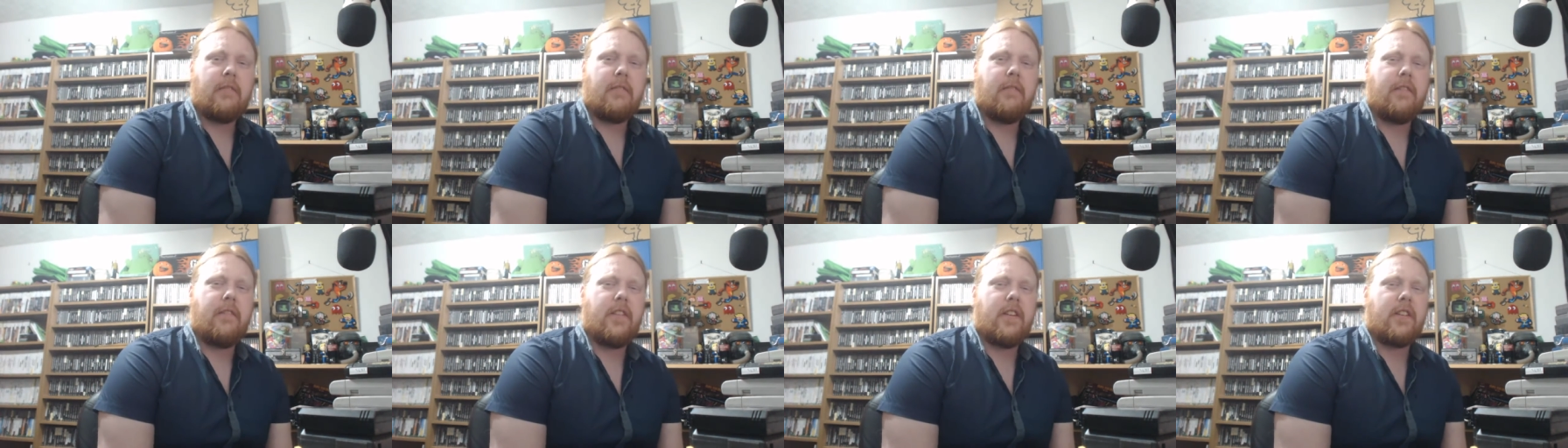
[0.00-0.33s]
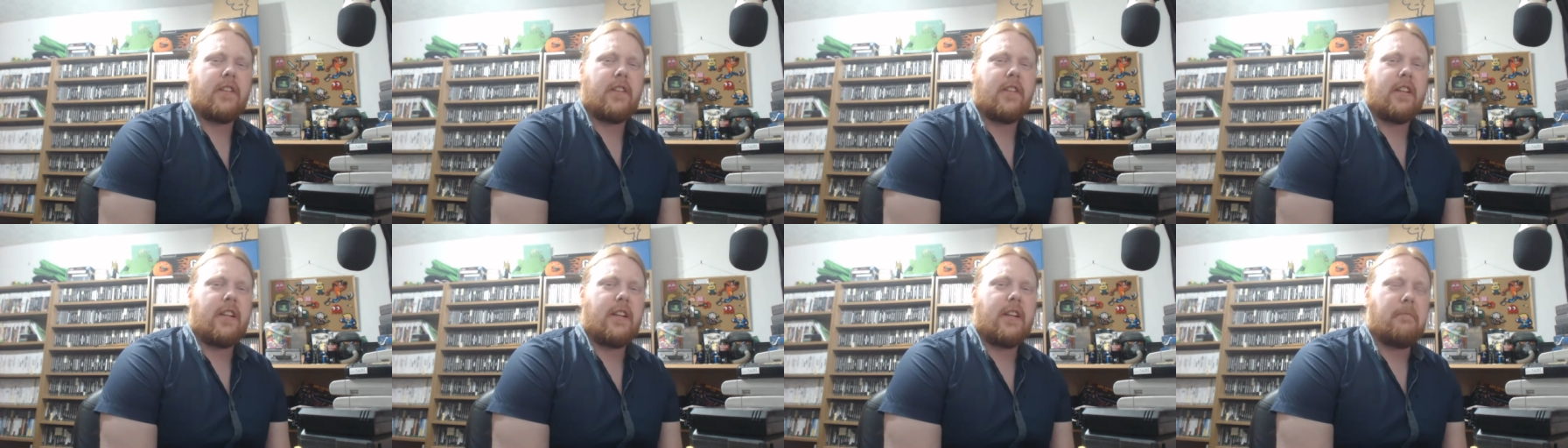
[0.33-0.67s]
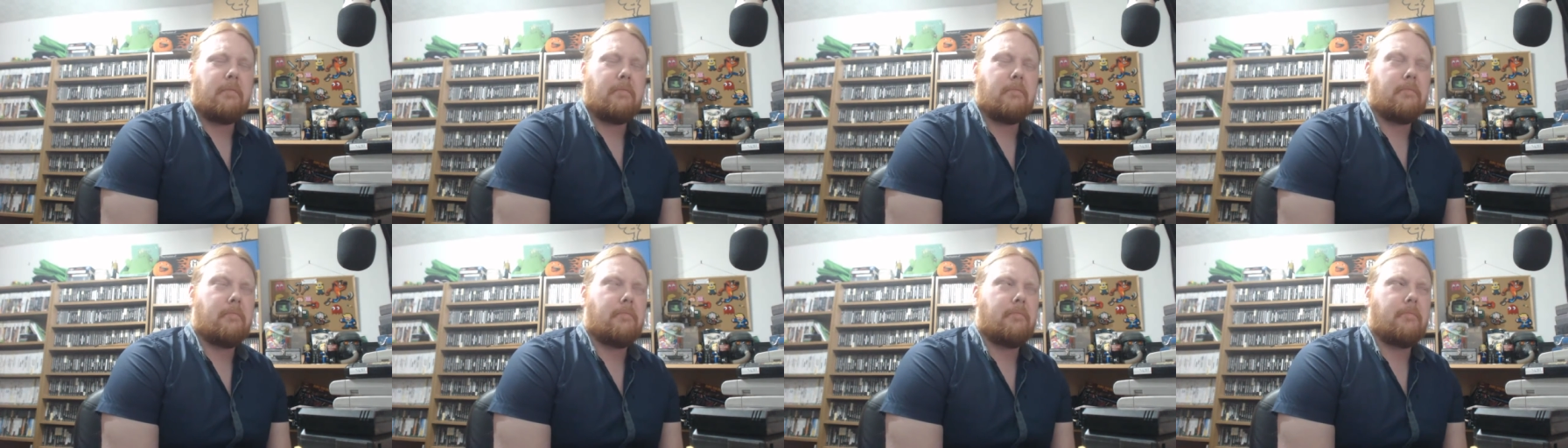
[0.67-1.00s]
Officially.
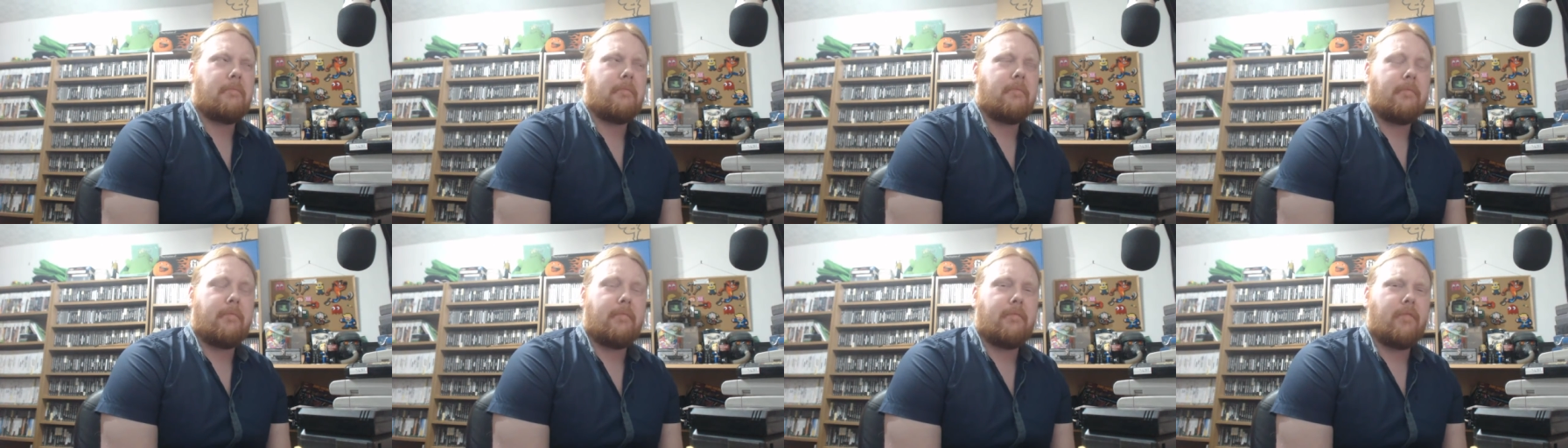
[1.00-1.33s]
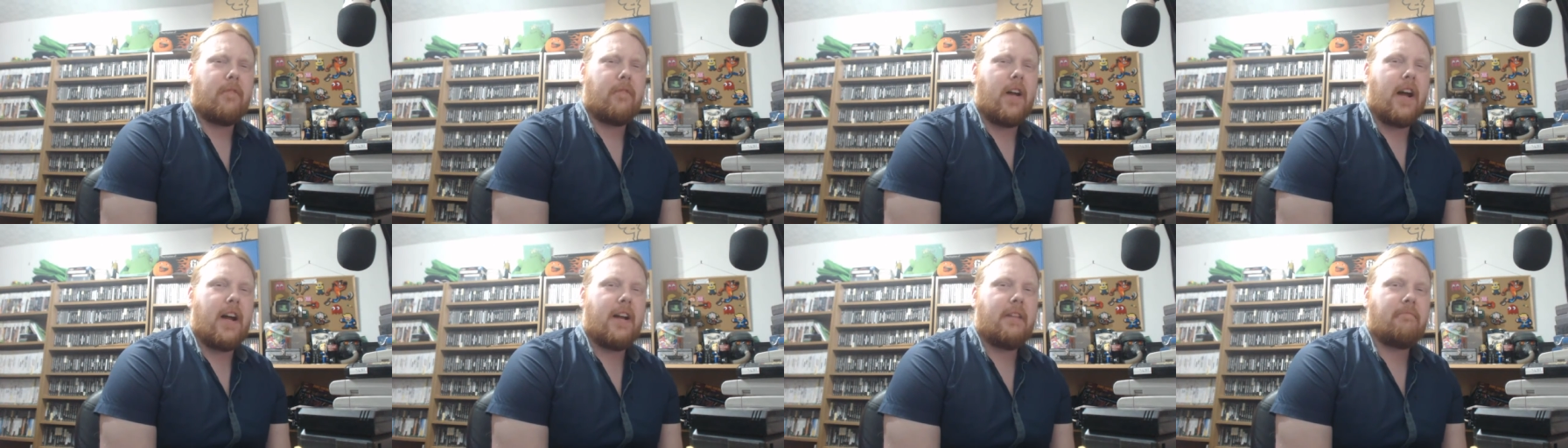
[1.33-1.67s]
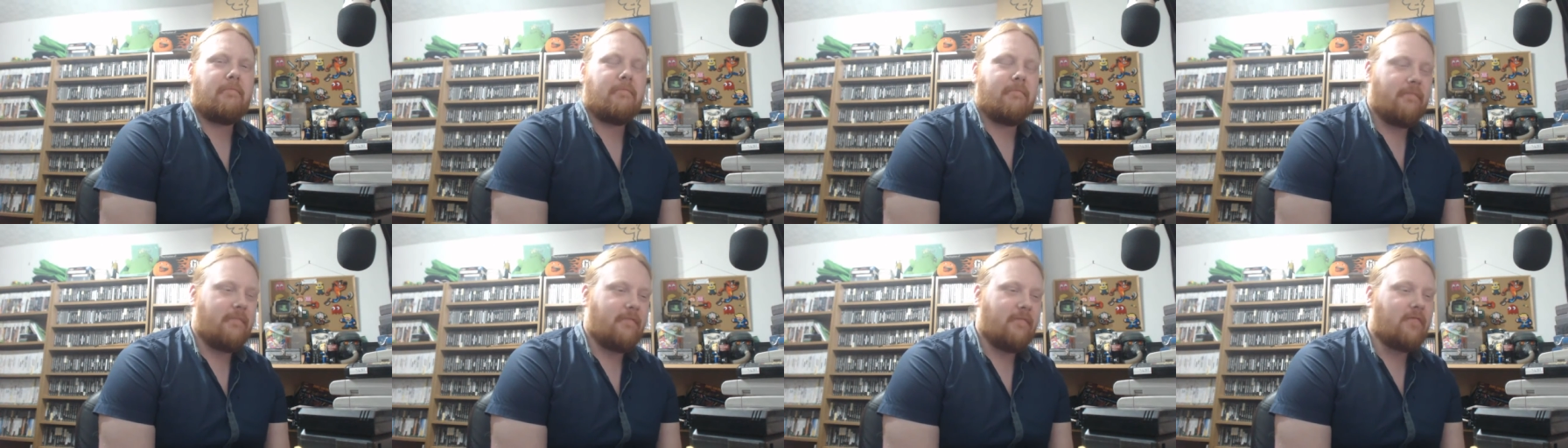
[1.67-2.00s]
Right.
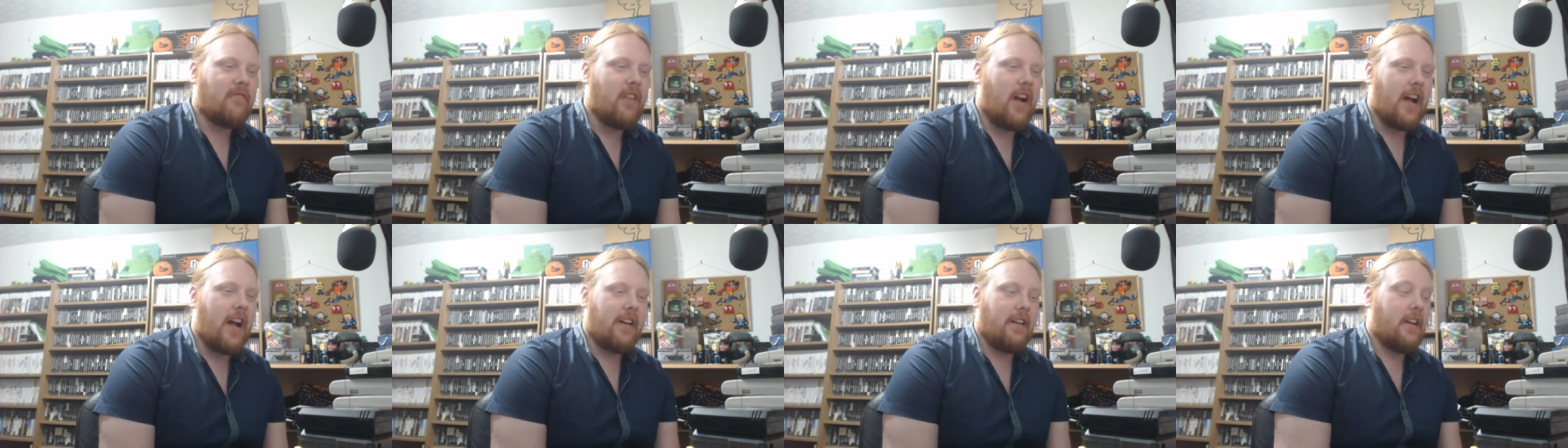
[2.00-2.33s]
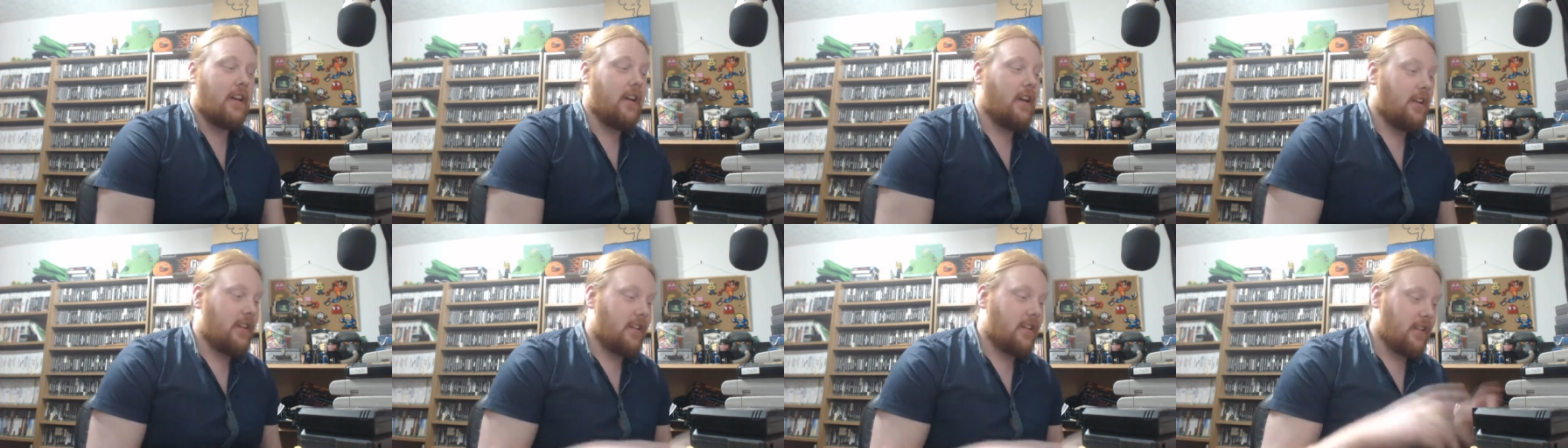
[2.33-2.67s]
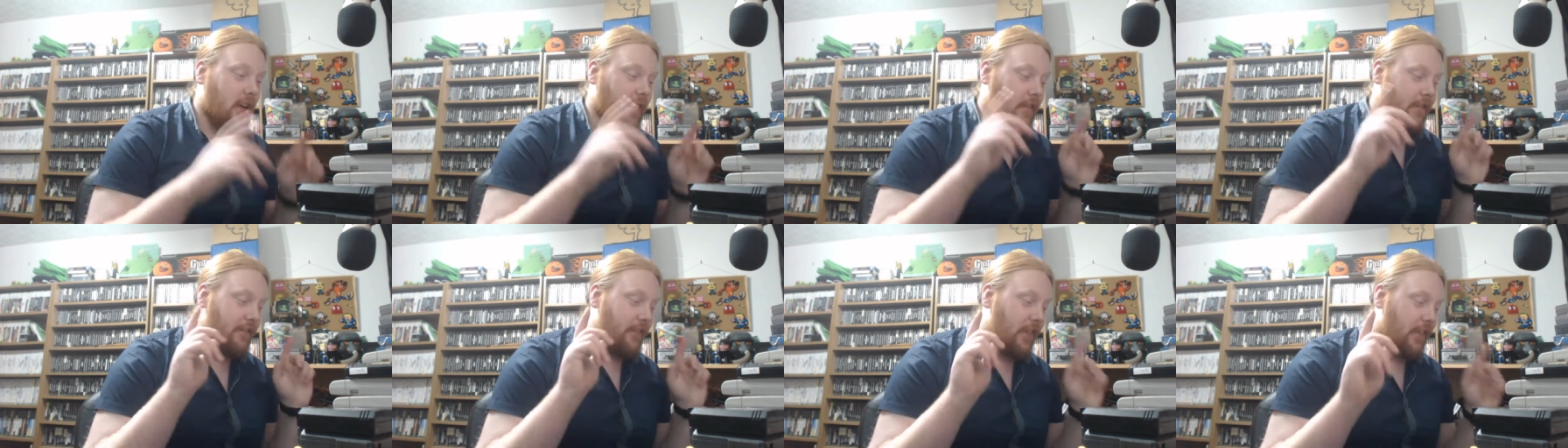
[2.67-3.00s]

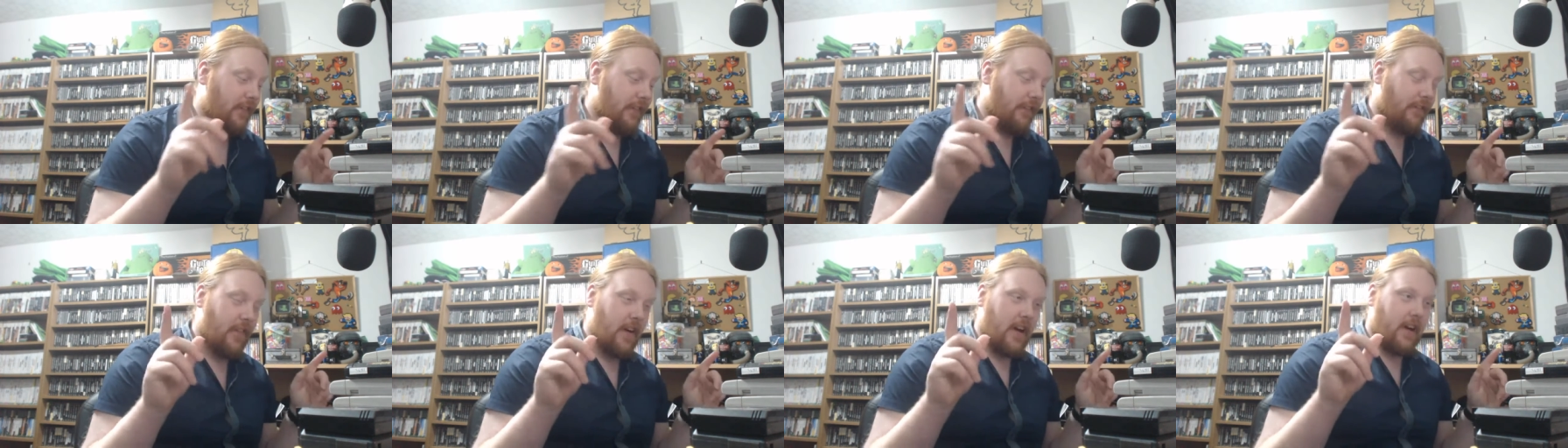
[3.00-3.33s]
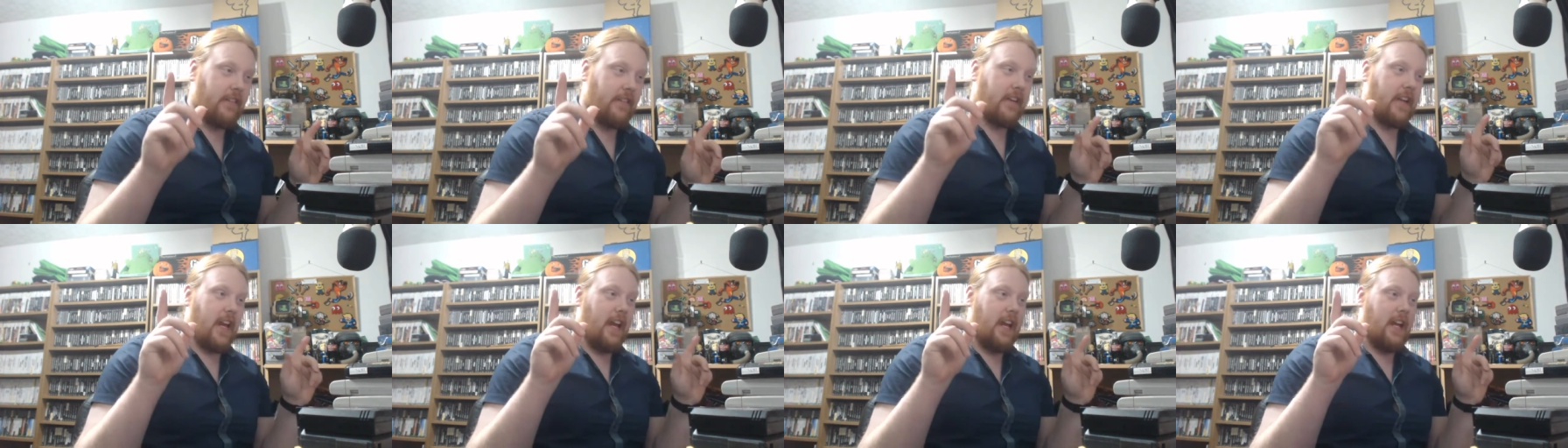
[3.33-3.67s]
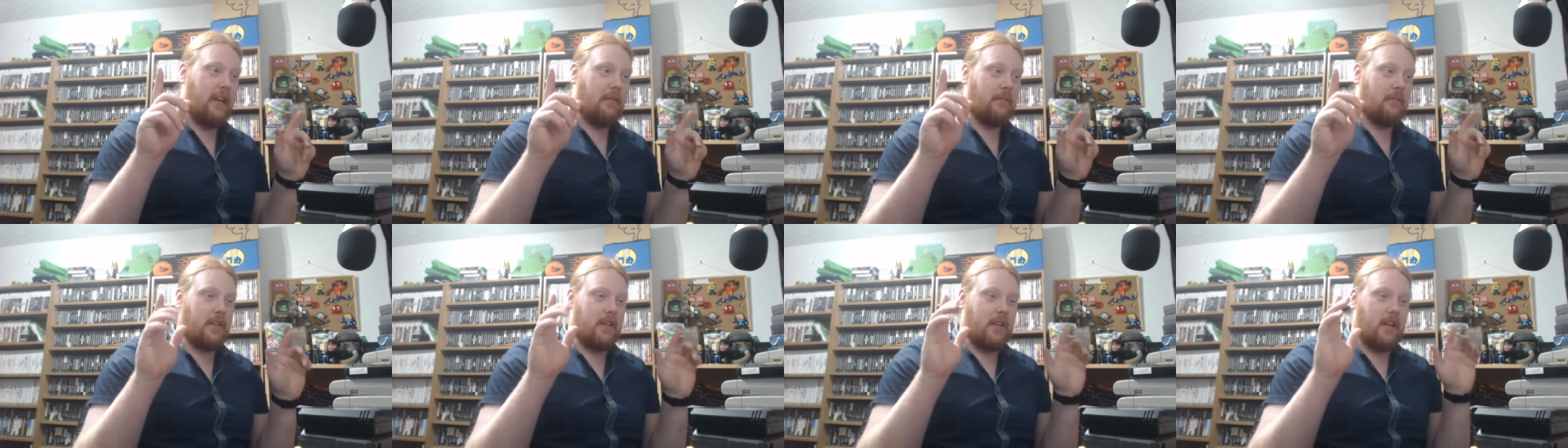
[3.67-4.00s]
So 55
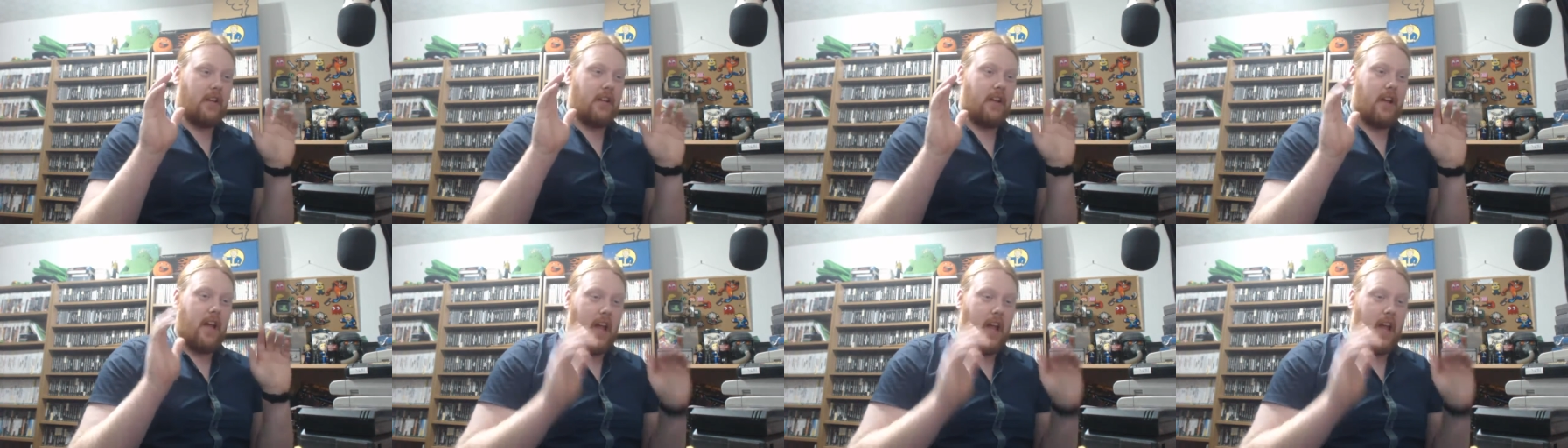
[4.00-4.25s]
games.